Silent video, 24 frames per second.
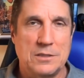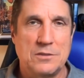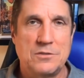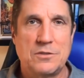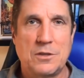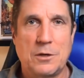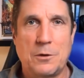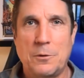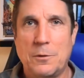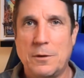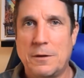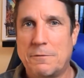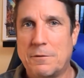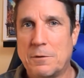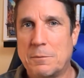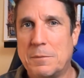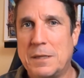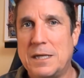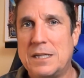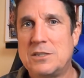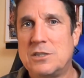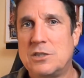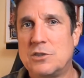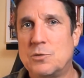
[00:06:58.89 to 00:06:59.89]
So if your
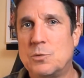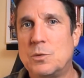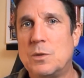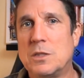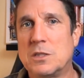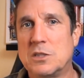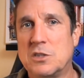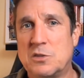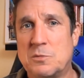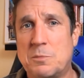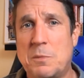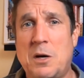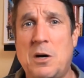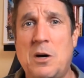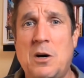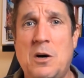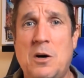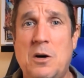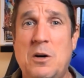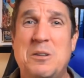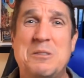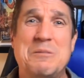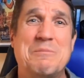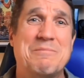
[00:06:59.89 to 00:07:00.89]
budget's really
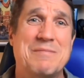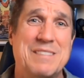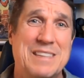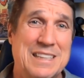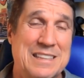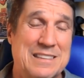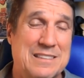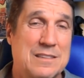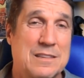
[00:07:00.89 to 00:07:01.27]
small, it's